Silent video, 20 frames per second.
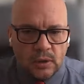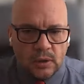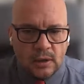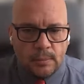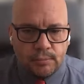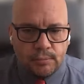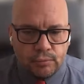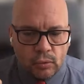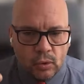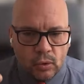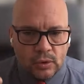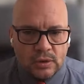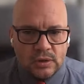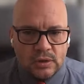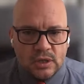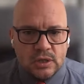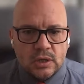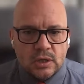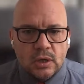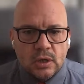a broader
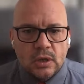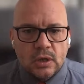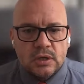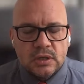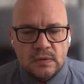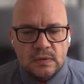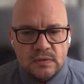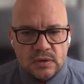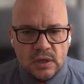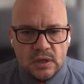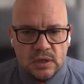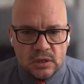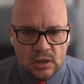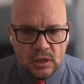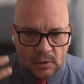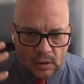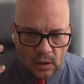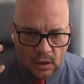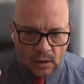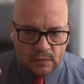discursive system, a
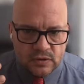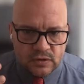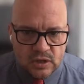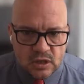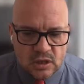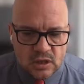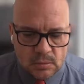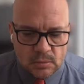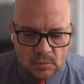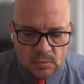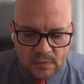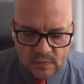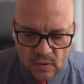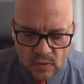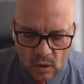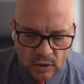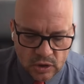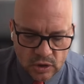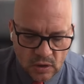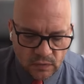kind of system of
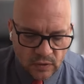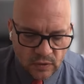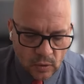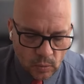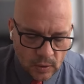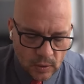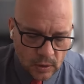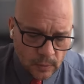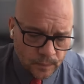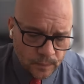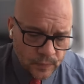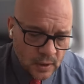knowledge, if you will.